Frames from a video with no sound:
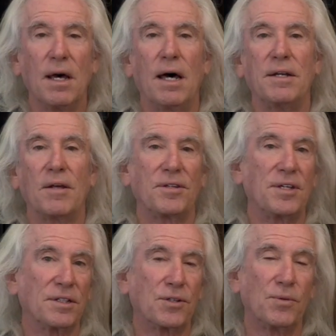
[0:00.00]
Another
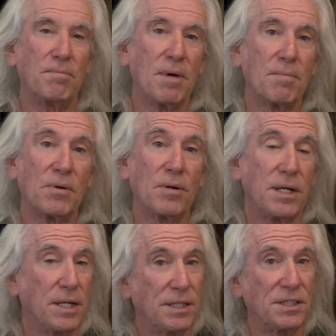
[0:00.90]
thing to remember
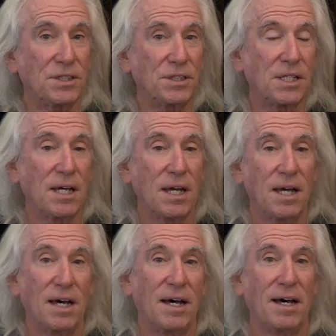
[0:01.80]
is
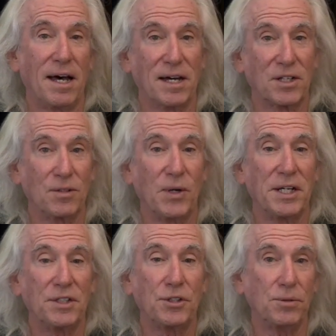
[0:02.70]
a good
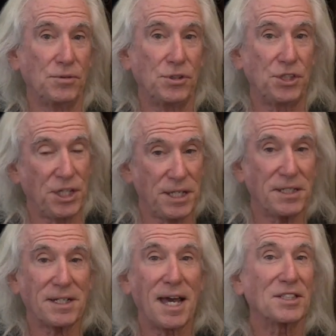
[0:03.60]
way to
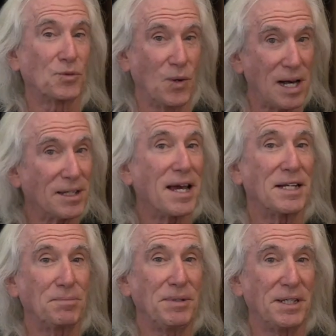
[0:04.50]
cheat as well
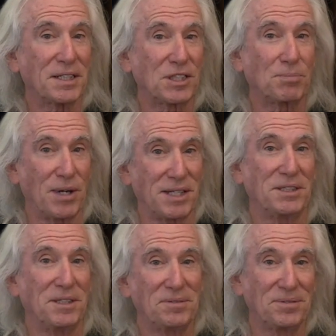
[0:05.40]
as be
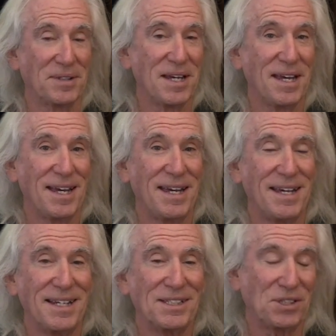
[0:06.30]
expressive
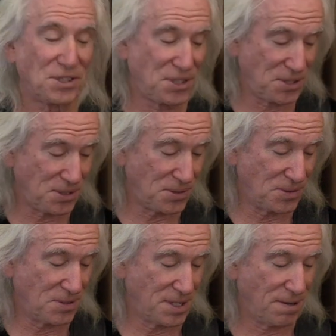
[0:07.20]
is
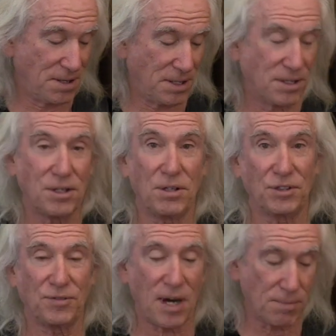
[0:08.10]
to
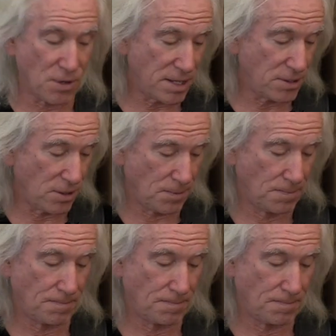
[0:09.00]
use vibrato.